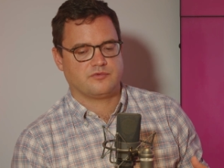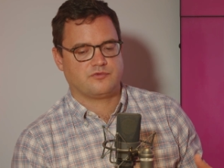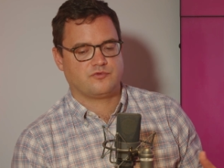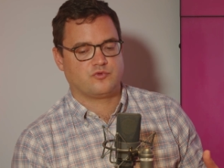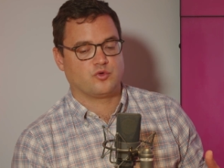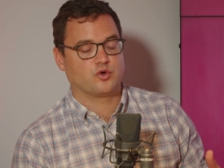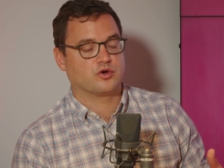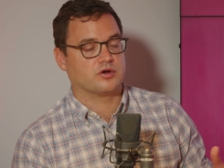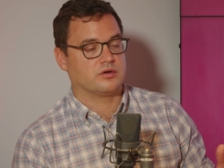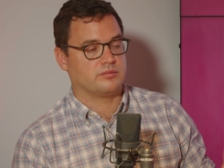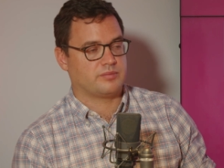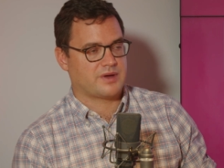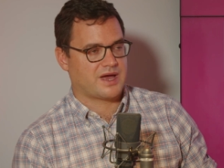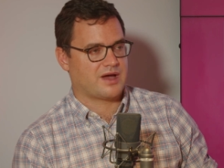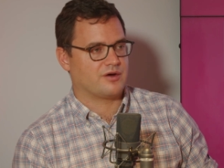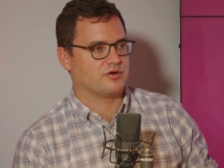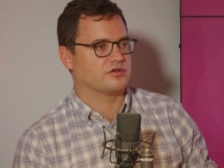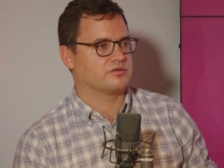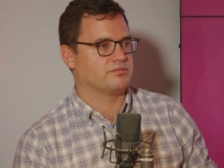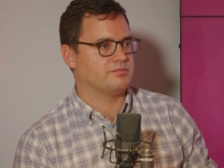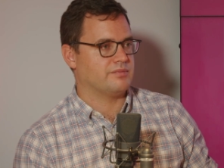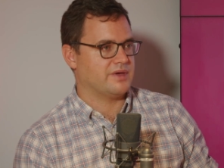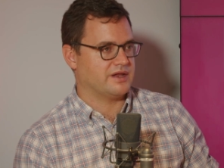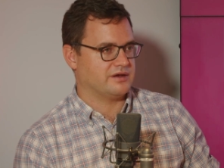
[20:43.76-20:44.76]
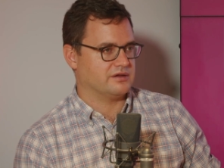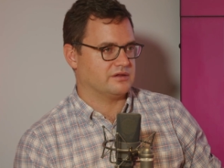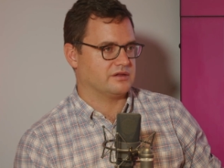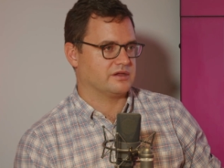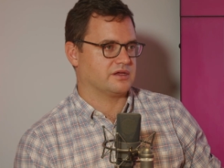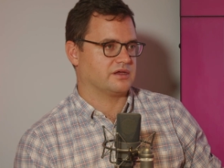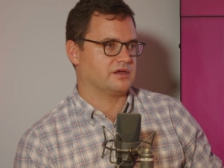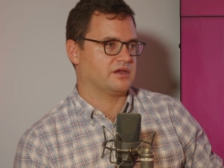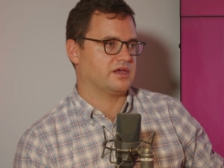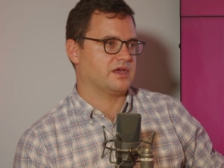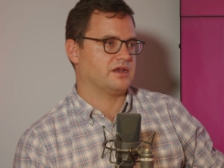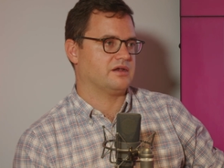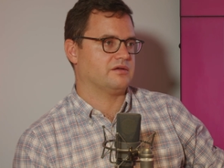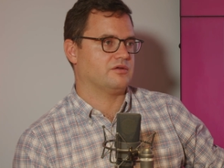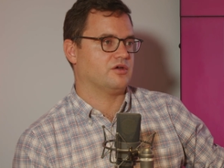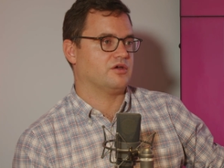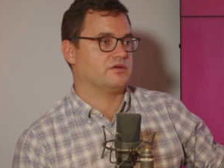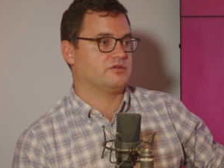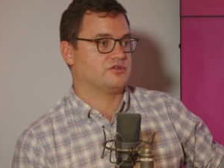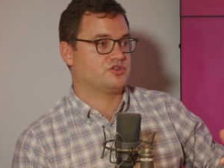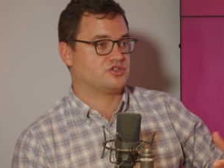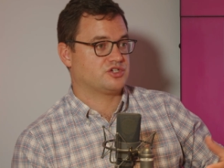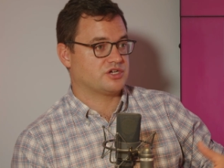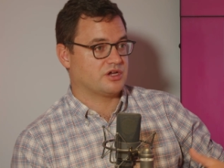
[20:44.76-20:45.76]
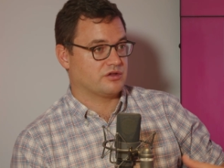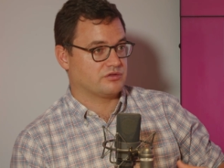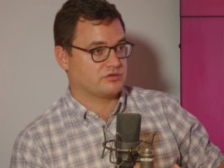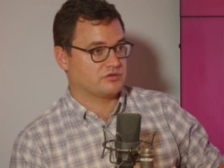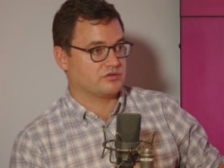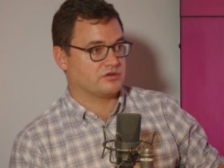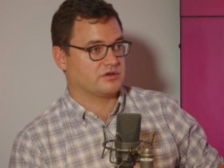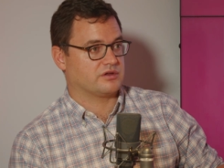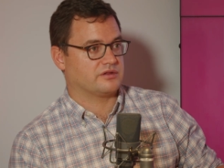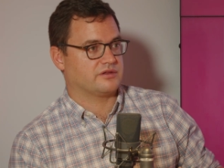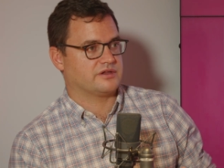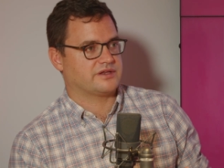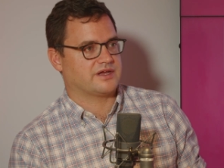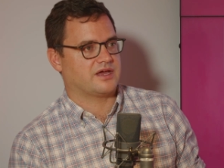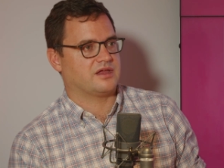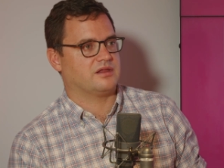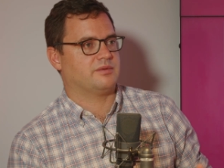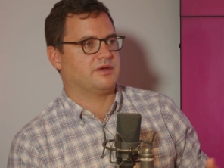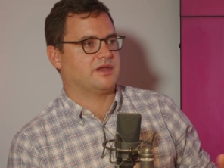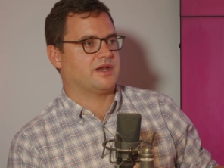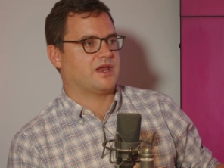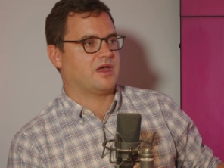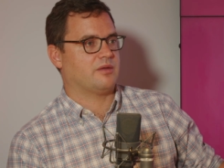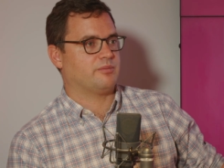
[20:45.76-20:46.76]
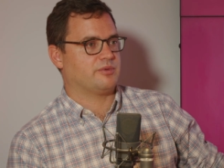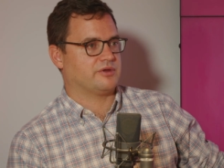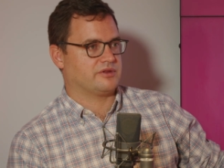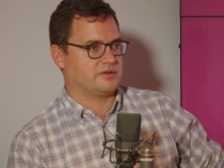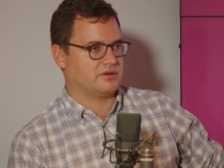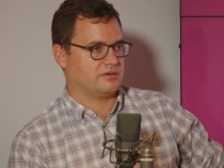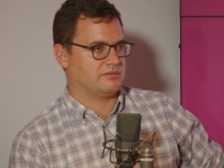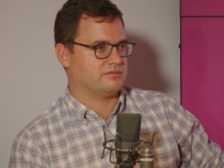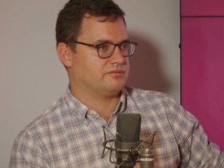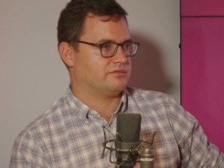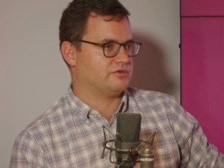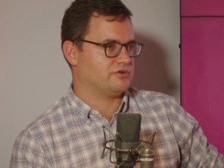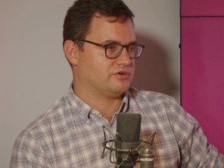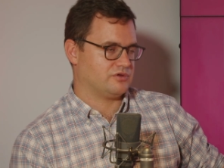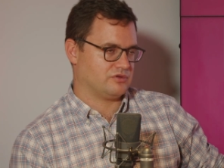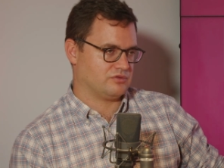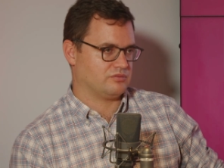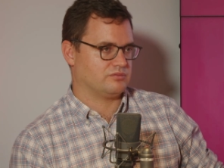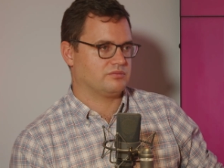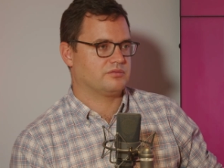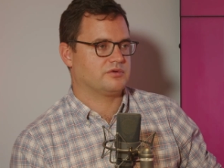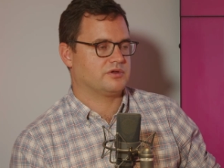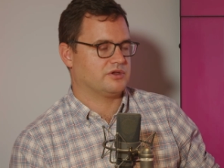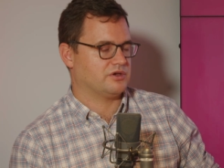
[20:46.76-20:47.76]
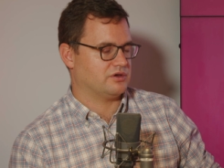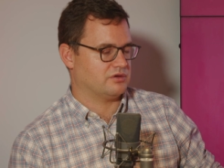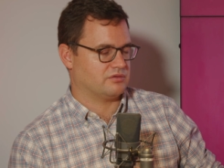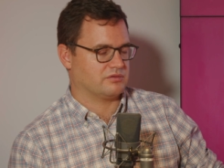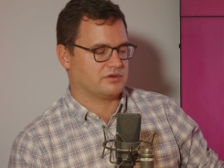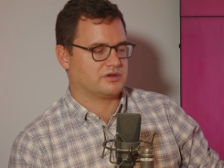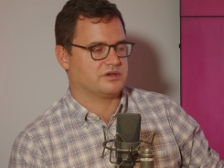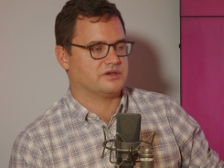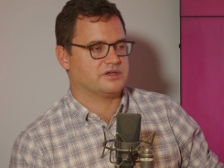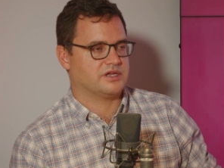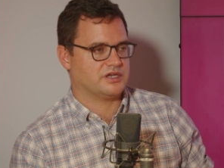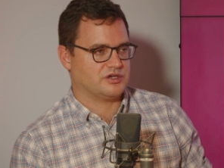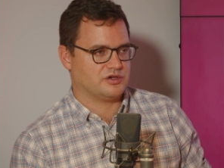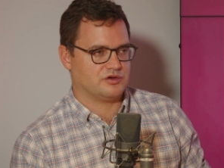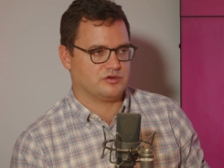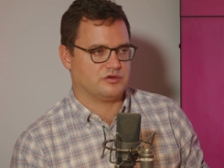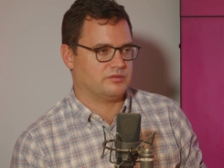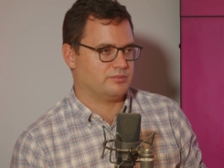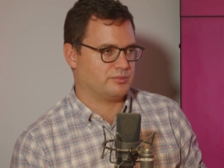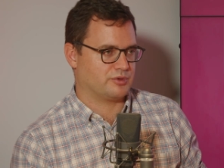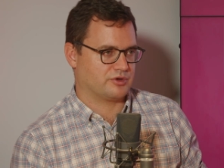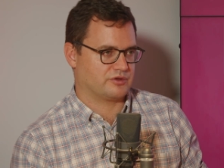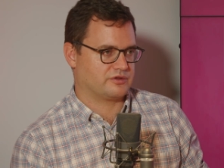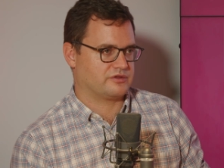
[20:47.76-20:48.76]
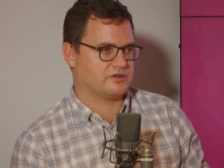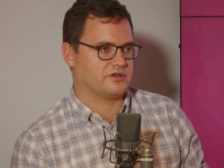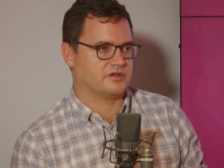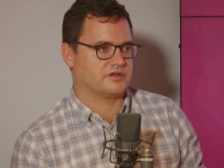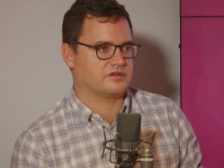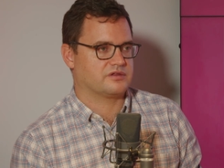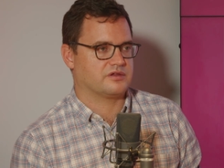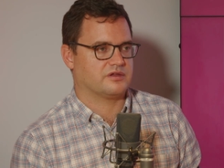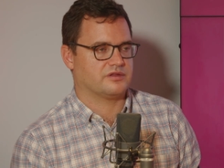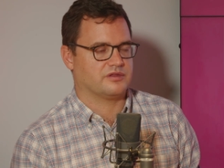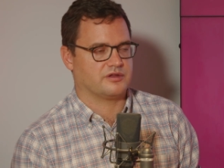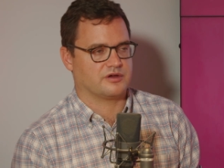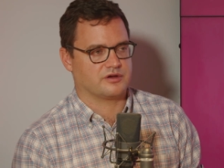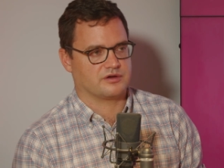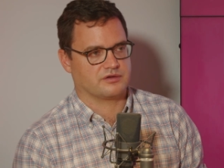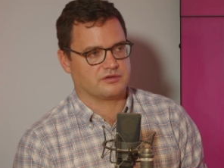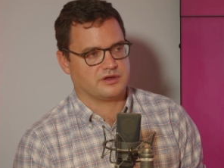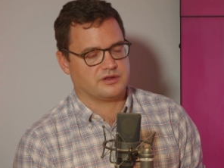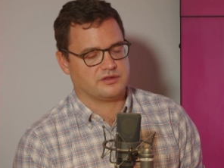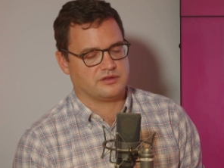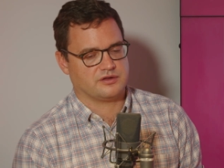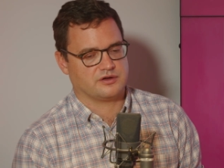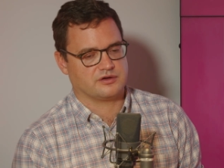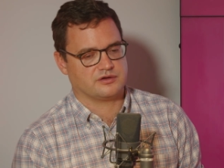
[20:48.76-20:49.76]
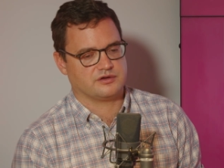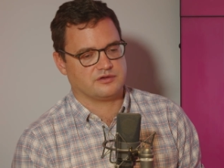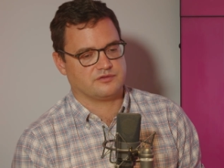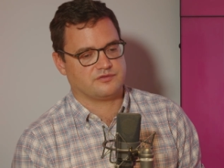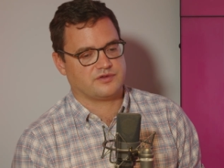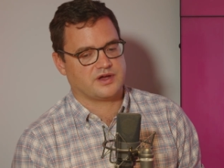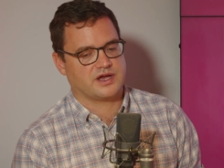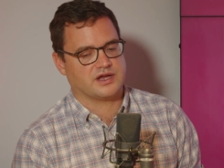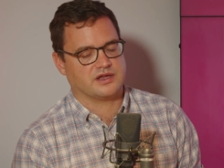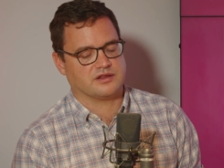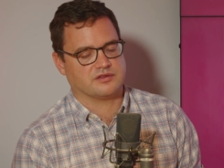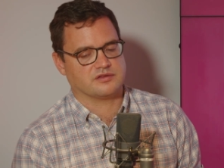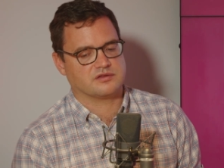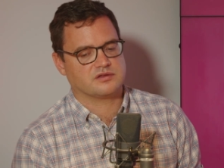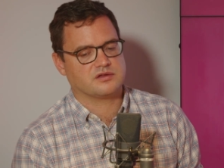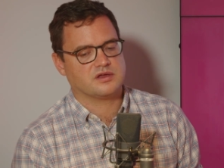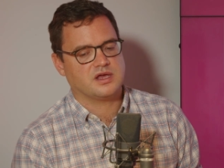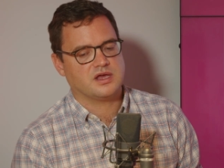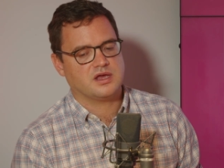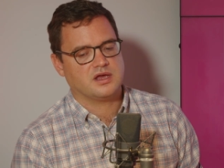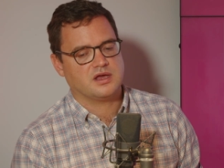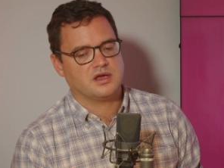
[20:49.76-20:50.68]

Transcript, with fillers: foreign powers meddling and sheltering the Taliban, helping them to, you know, continue to persist in their defiance.